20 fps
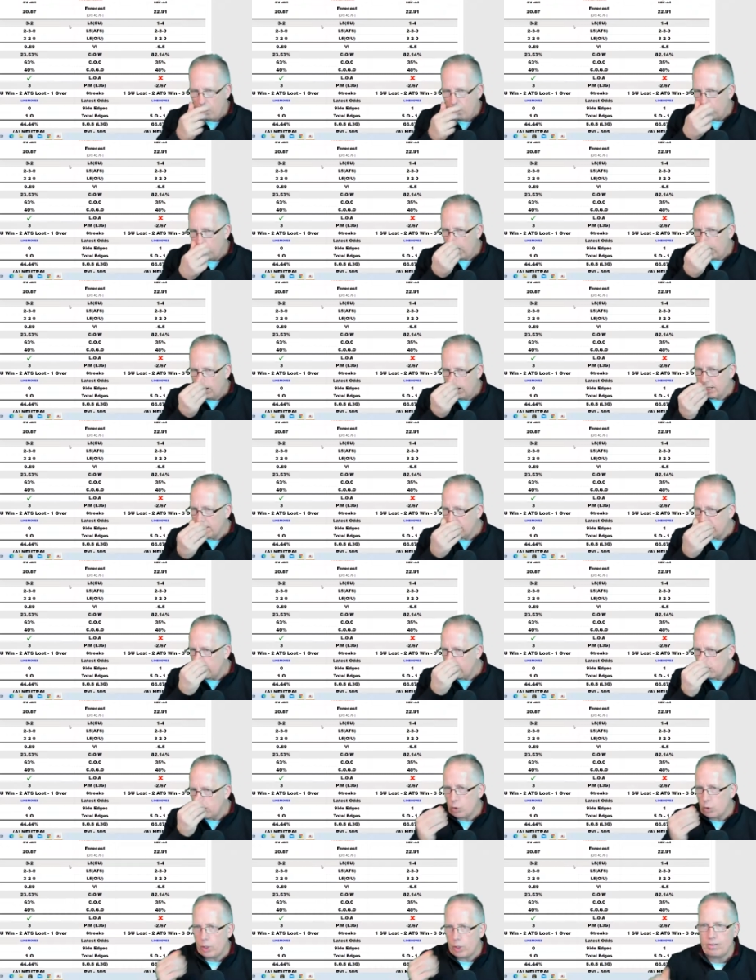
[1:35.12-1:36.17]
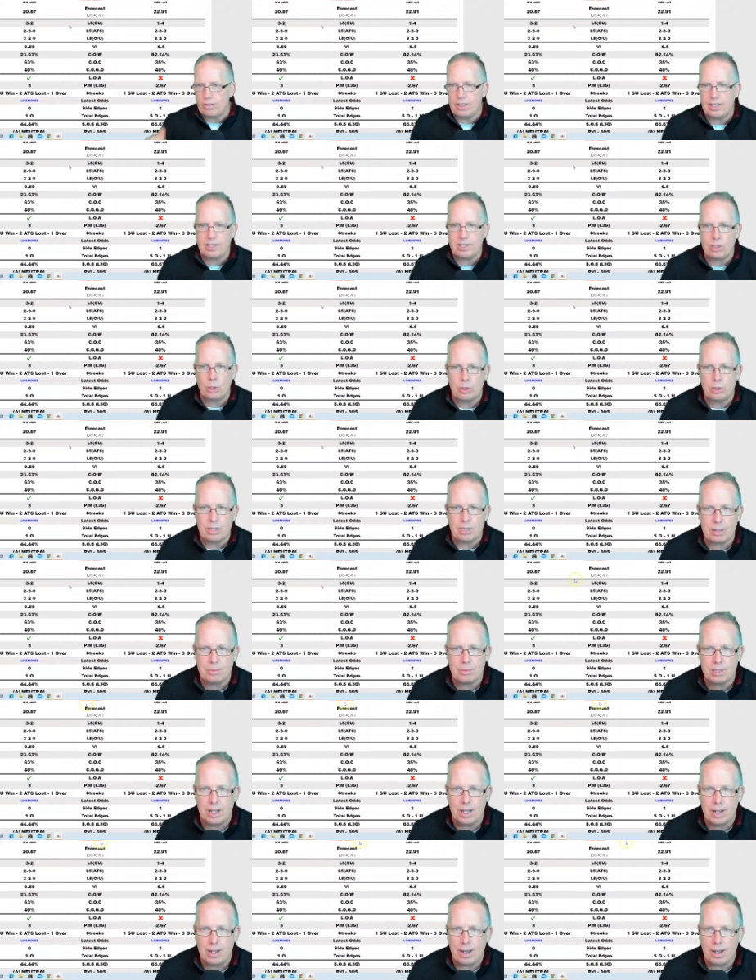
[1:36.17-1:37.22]
When I look at the history of these two teams,
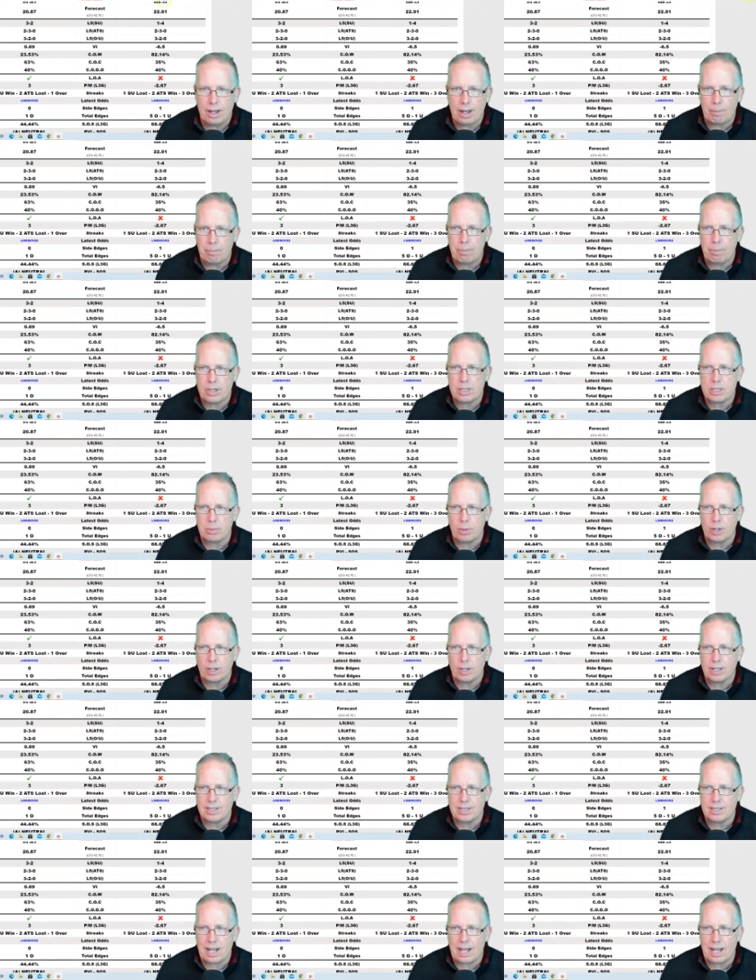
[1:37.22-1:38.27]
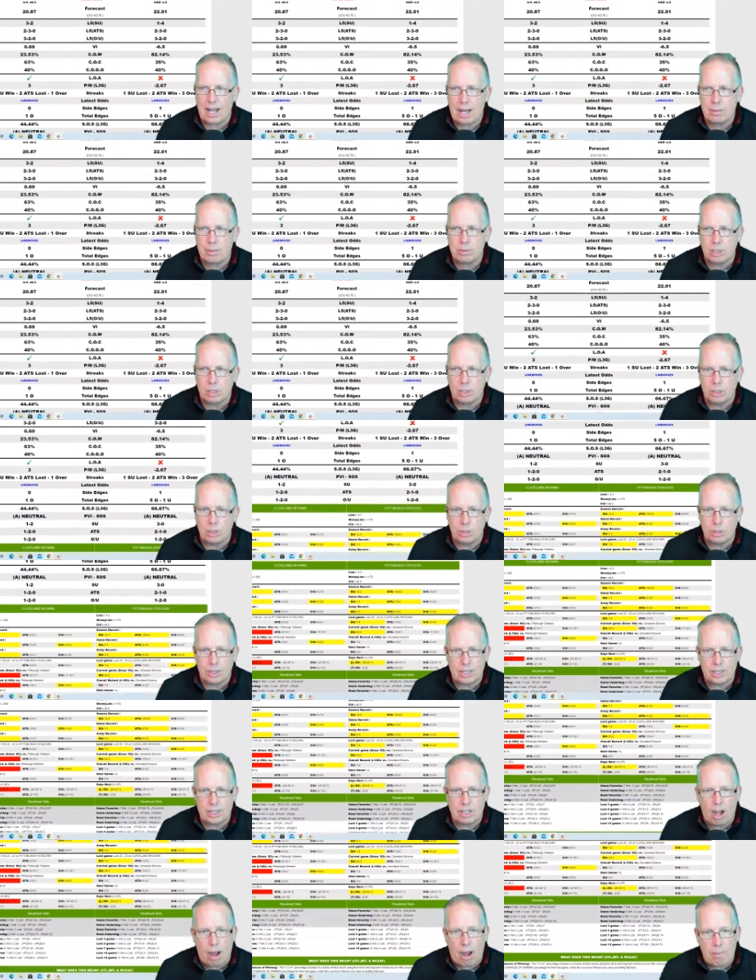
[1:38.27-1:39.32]
uh, Pittsburgh has absolutely
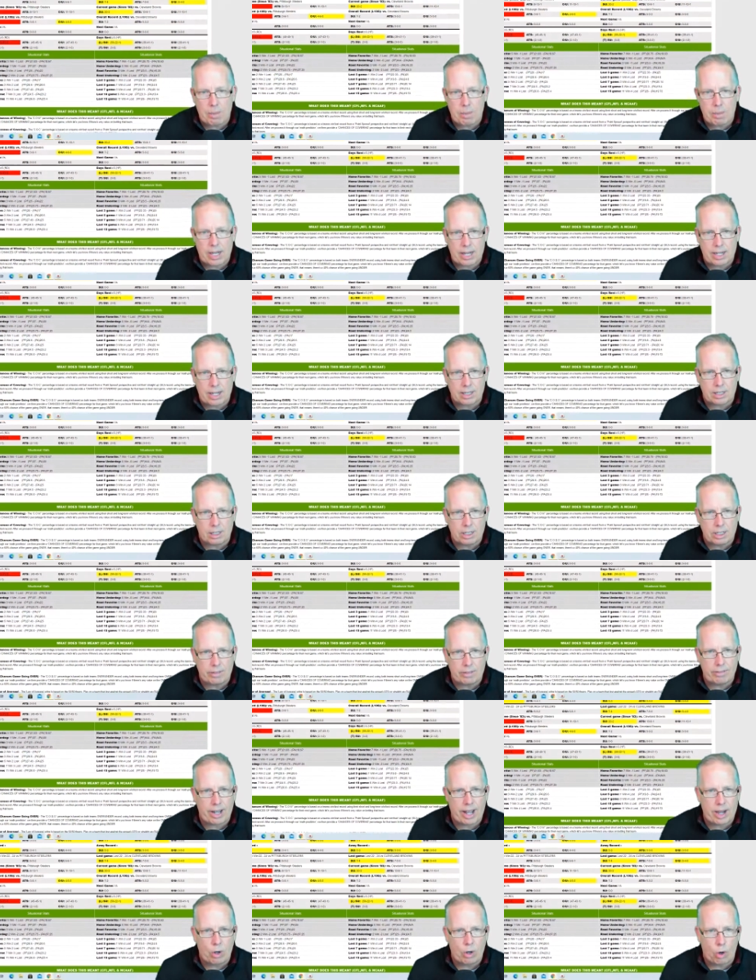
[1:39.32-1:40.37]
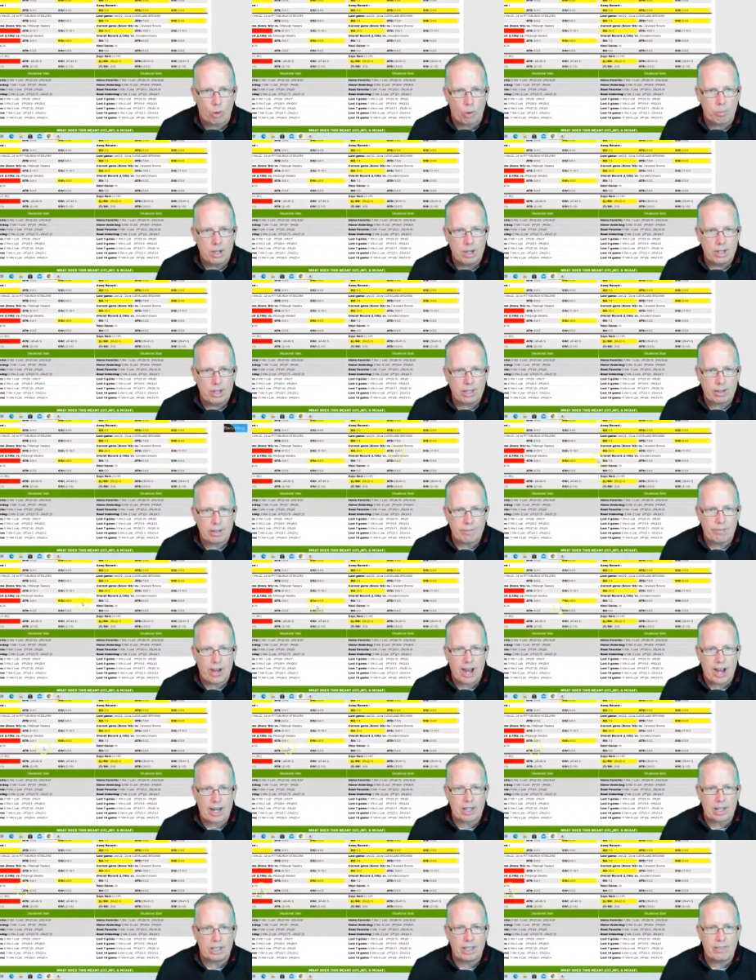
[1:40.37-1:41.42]
dominated Cleveland at home. In
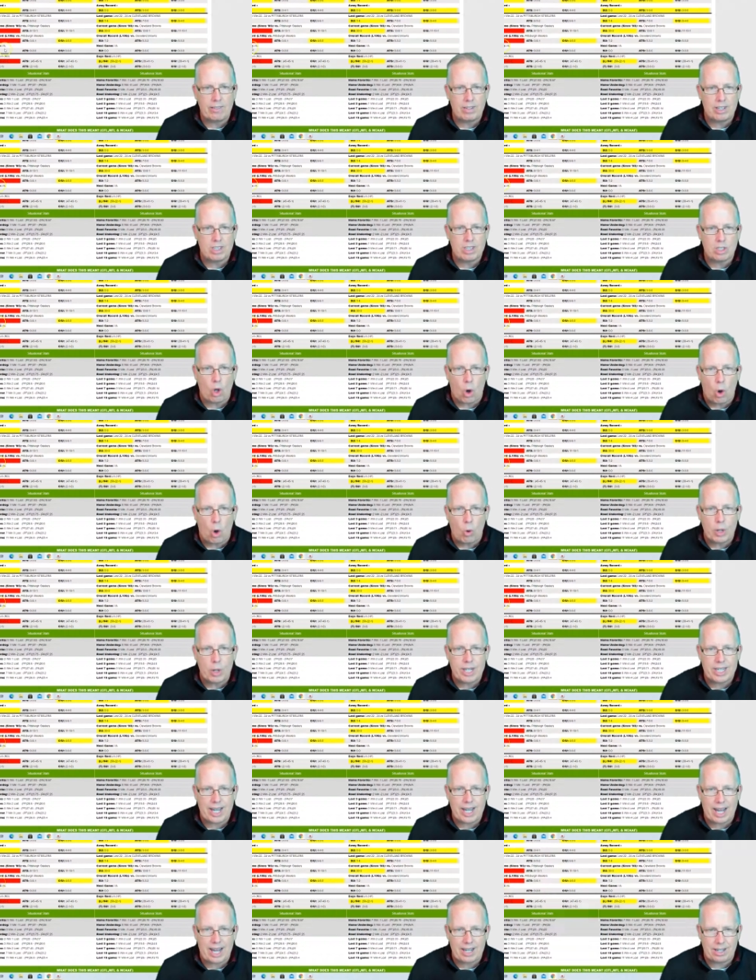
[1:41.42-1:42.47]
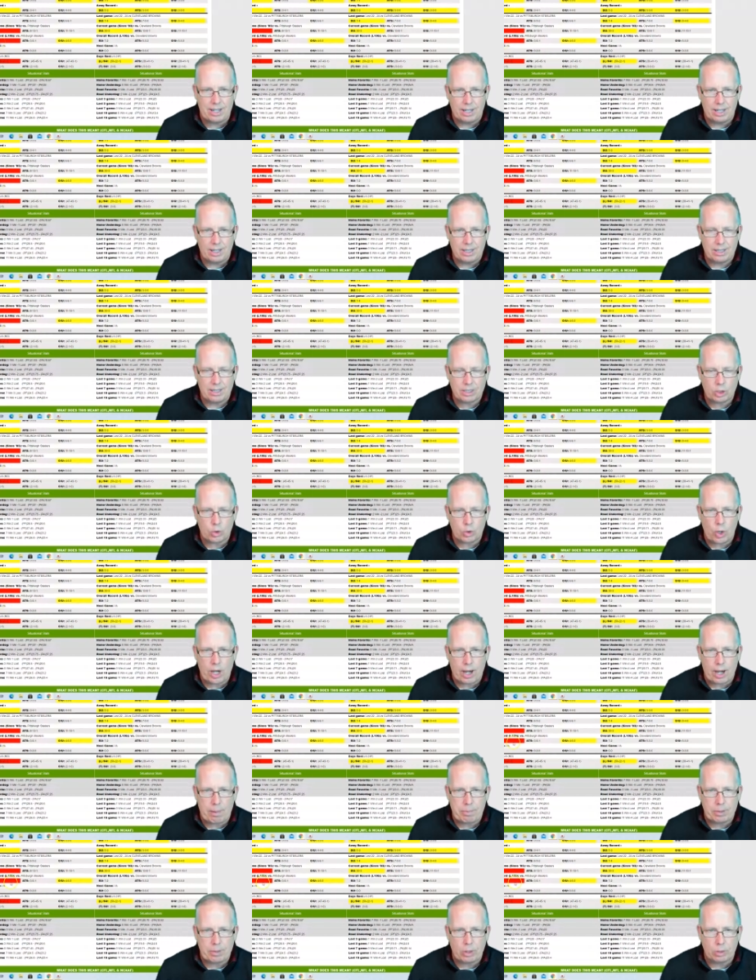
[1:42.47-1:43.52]
fact, Cleveland is 0 10 straight
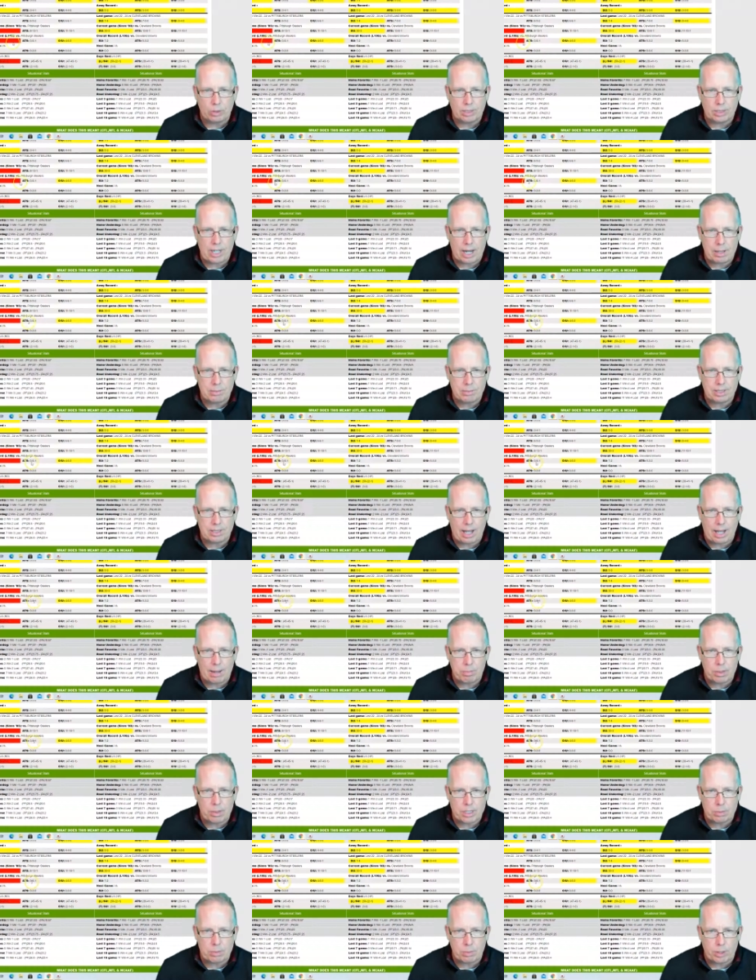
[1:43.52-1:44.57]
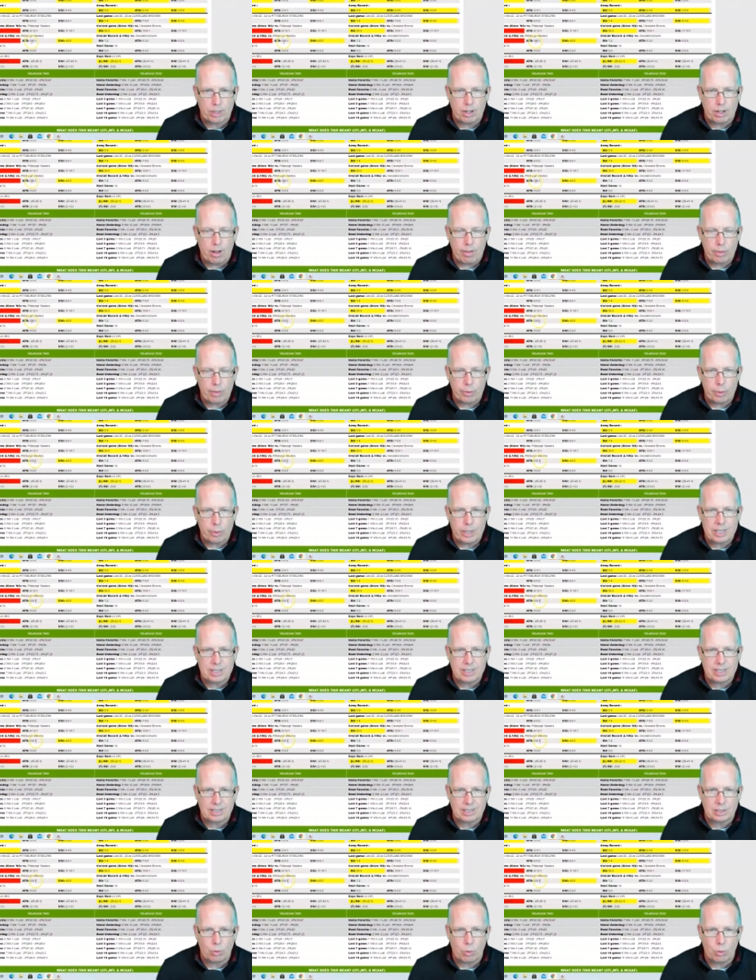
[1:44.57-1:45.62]
up in those games at Pittsburgh. Three
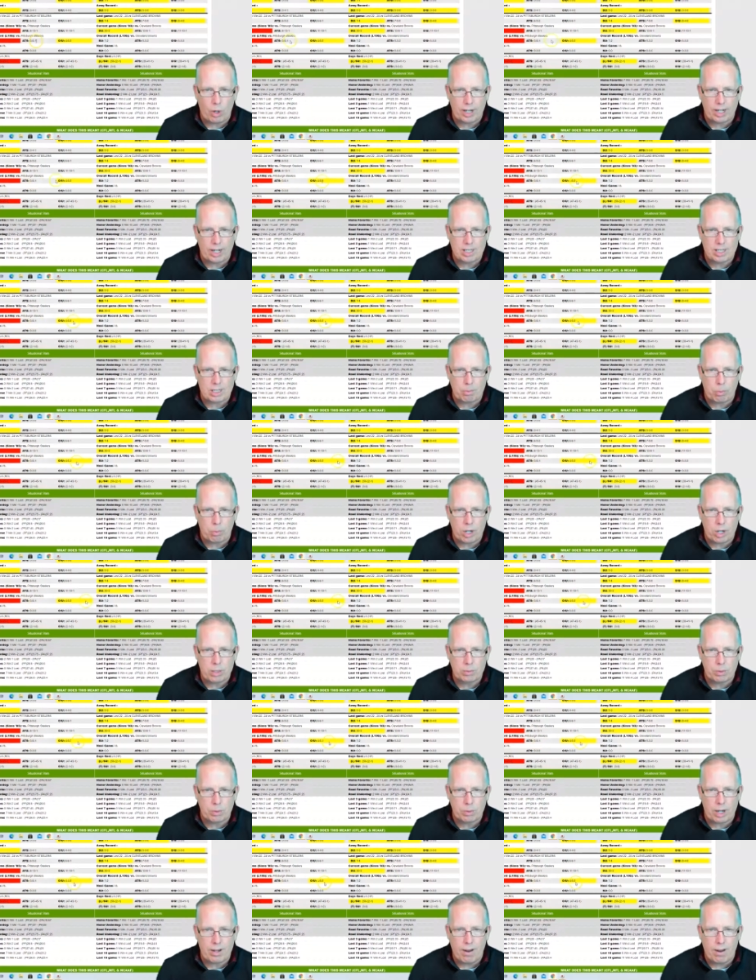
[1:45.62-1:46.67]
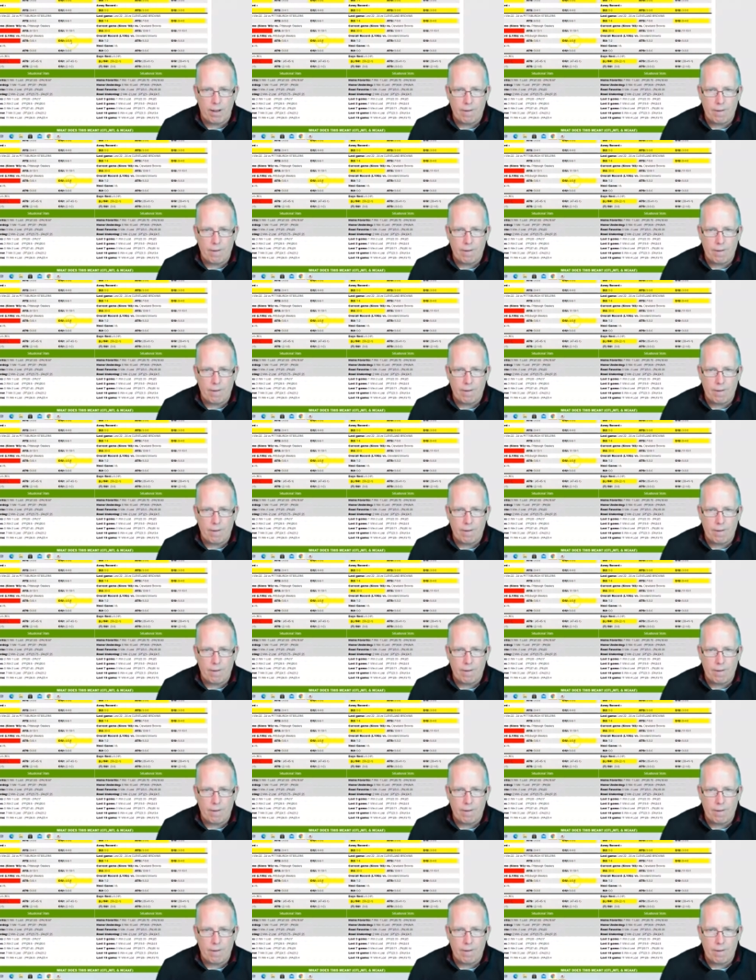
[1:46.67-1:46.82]
six and one against the point spread,